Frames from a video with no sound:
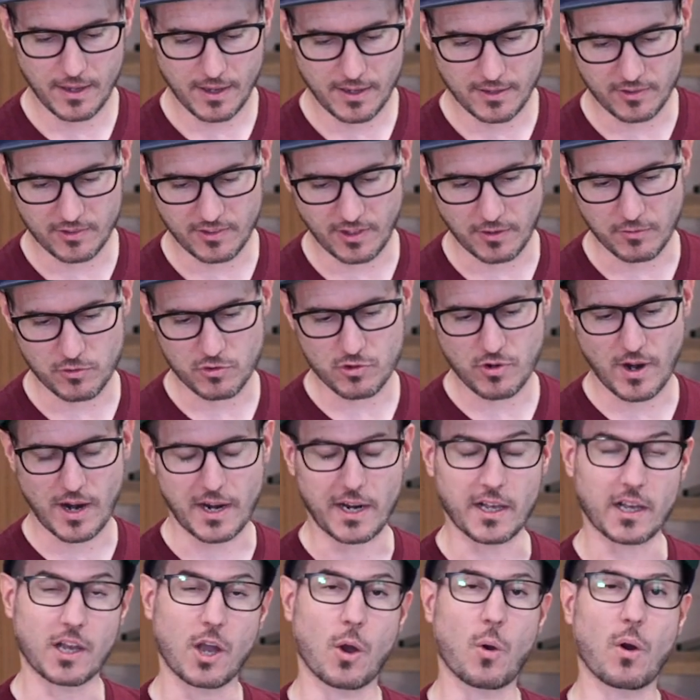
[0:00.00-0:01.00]
instead of trying
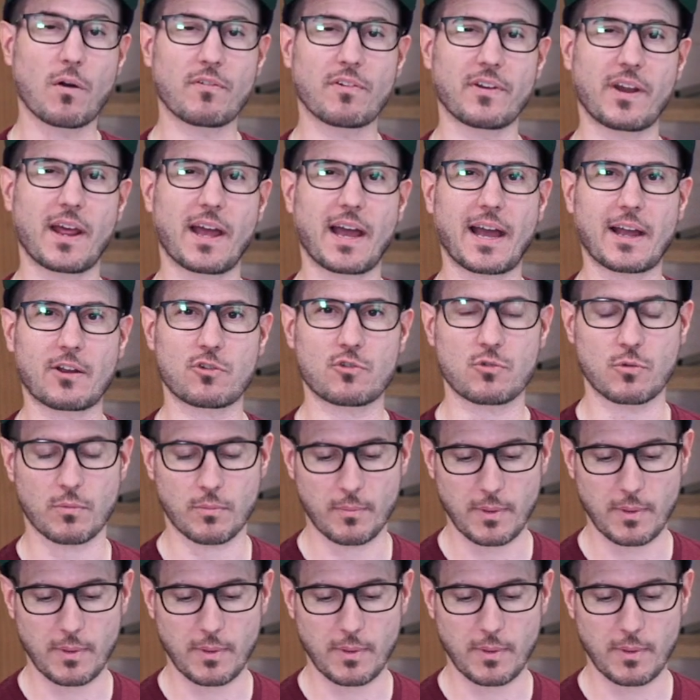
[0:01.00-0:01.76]
to go off an actual